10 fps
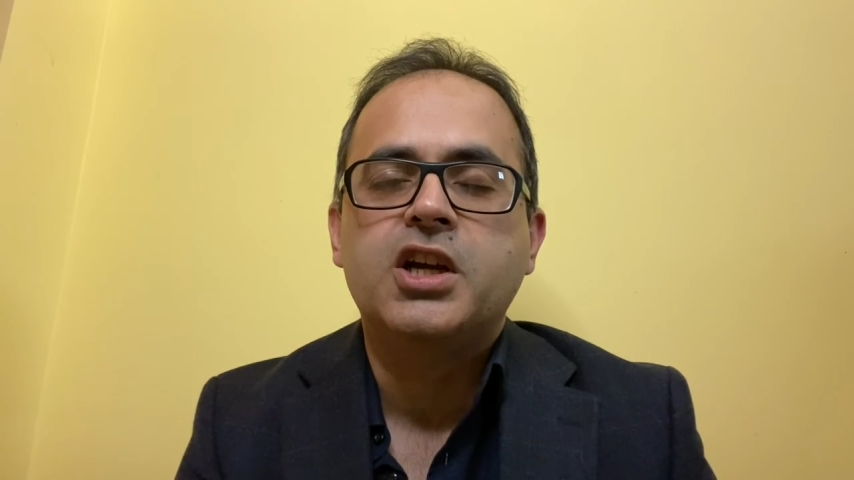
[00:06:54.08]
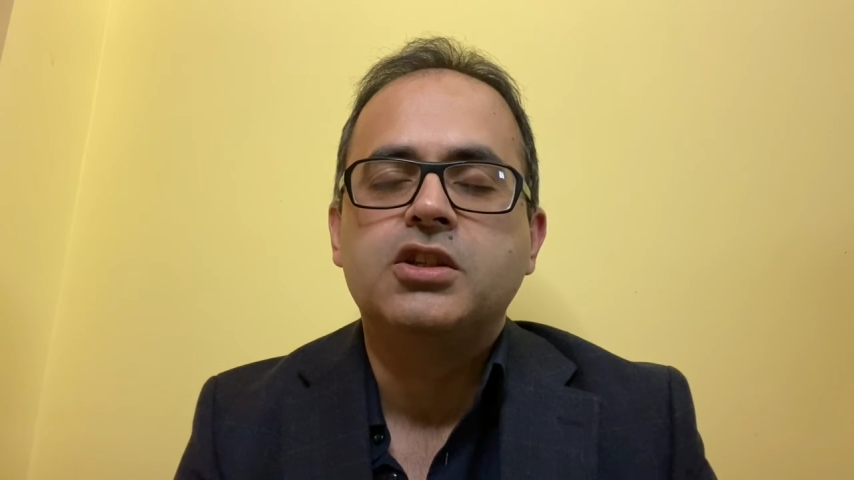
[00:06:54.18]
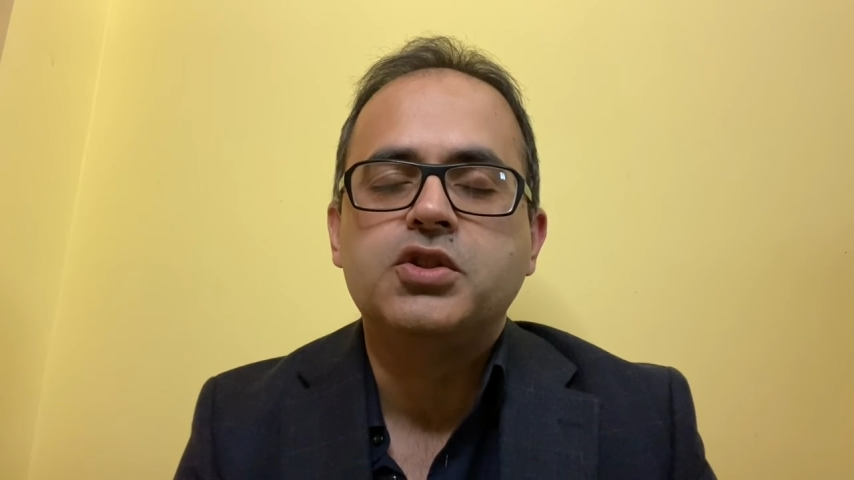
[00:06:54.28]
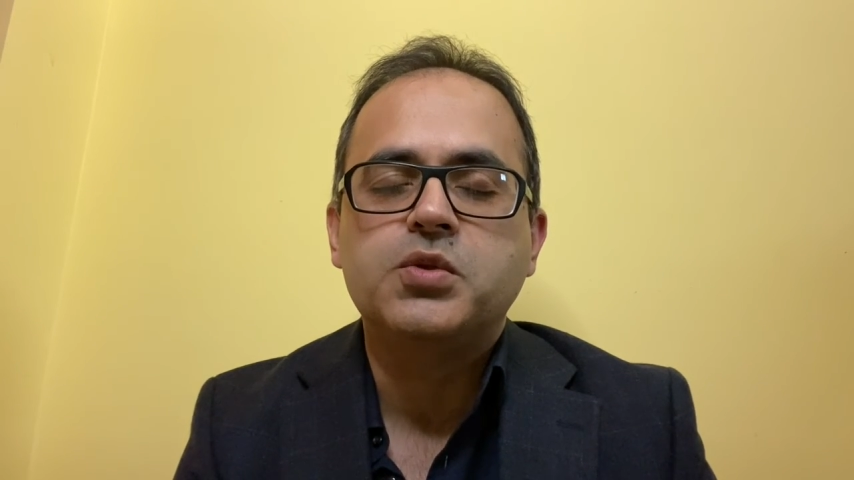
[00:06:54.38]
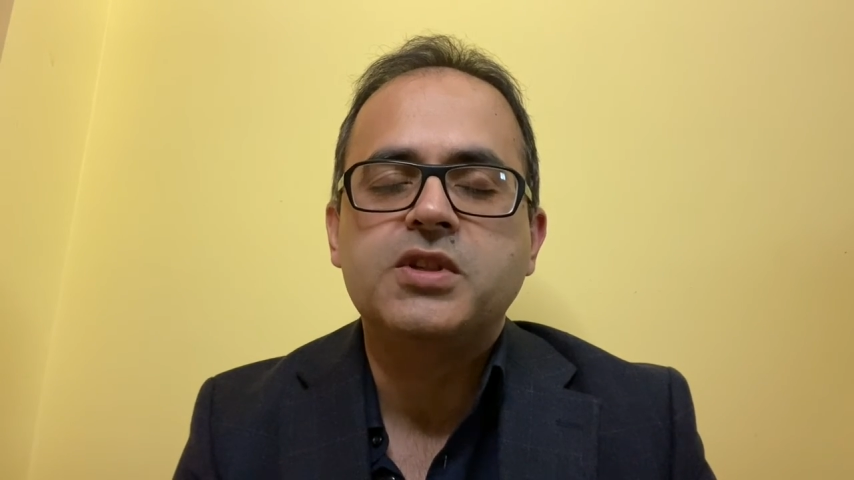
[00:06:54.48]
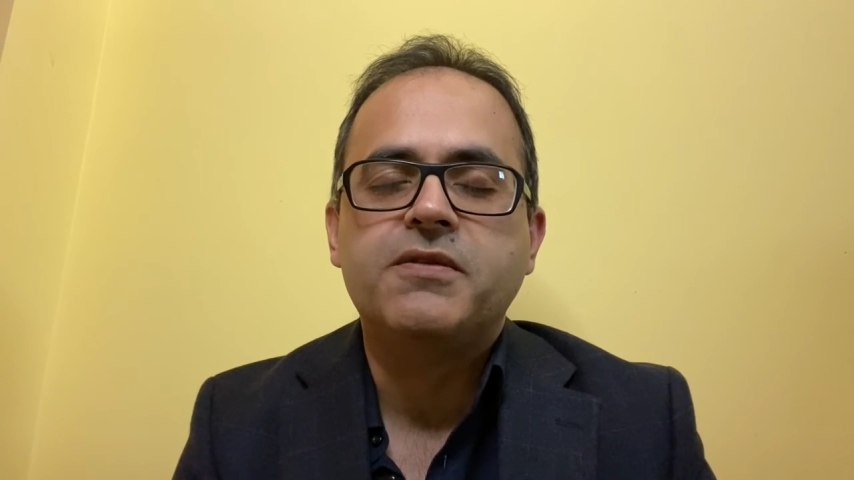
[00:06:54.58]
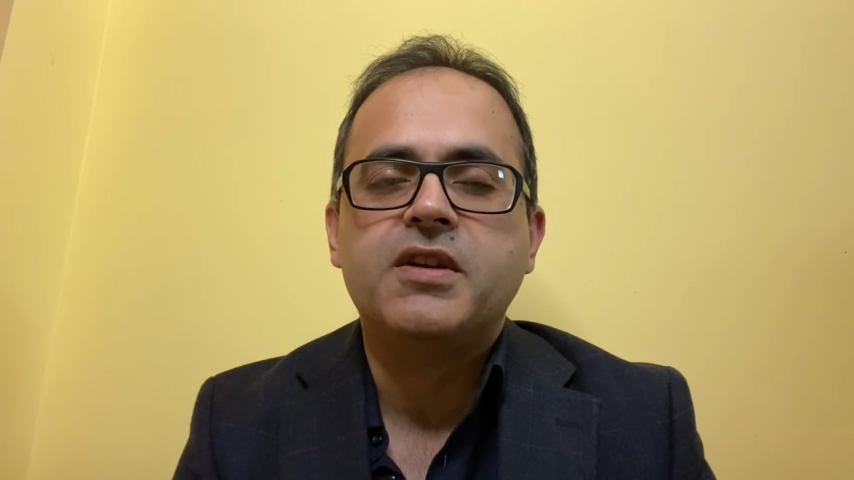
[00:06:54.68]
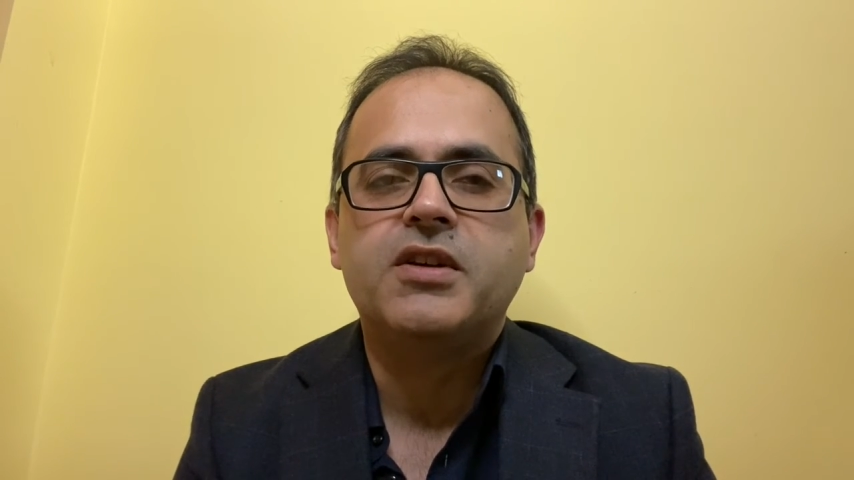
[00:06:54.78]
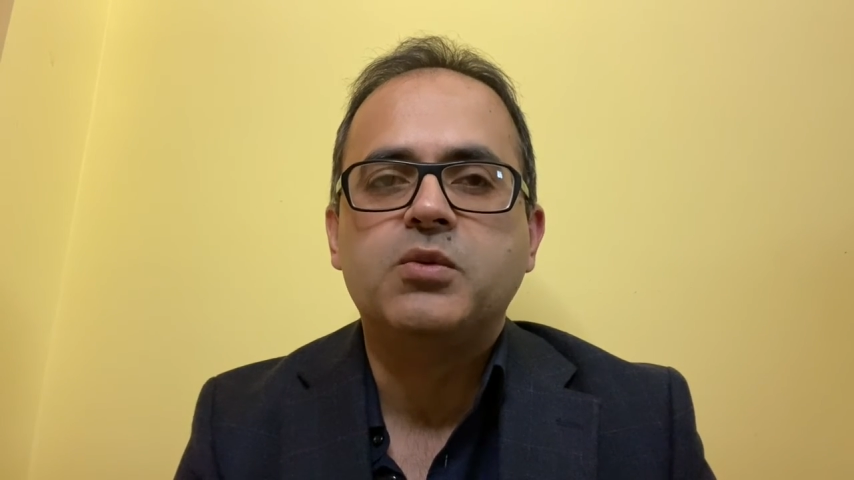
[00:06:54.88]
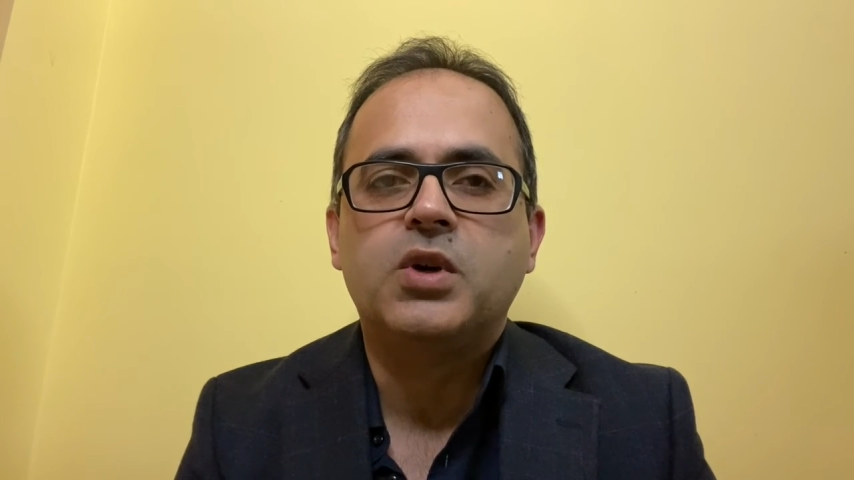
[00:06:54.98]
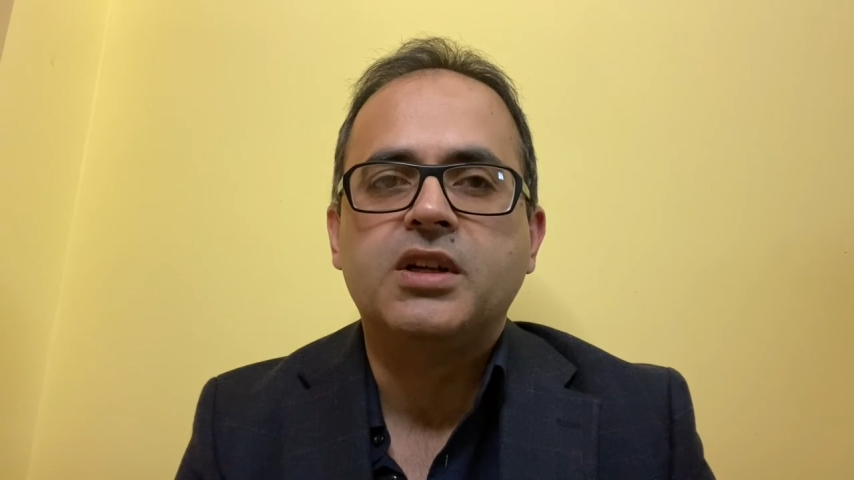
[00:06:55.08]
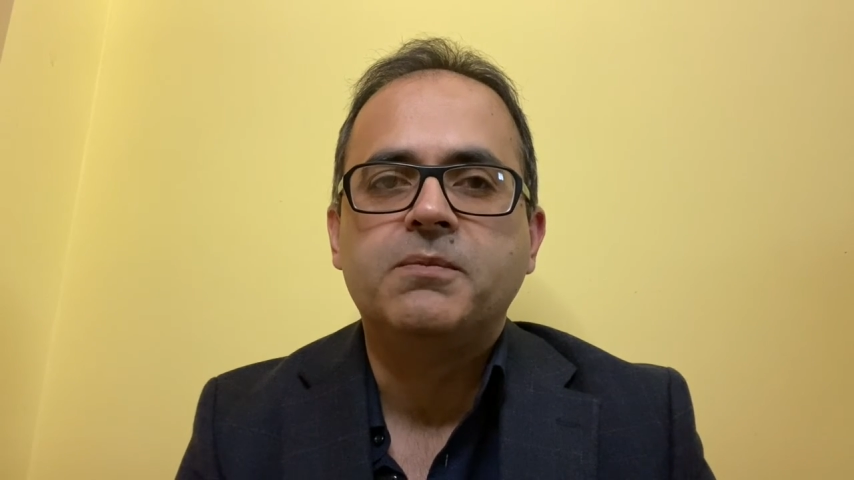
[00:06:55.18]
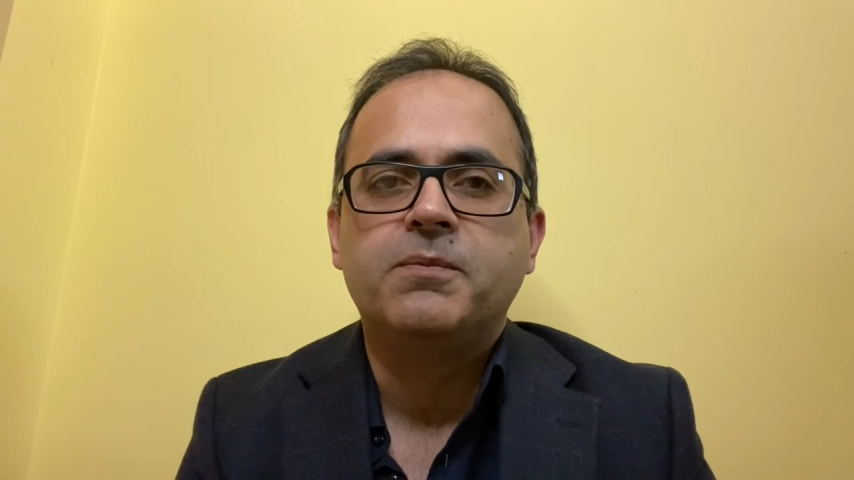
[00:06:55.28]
Choose a favorite one,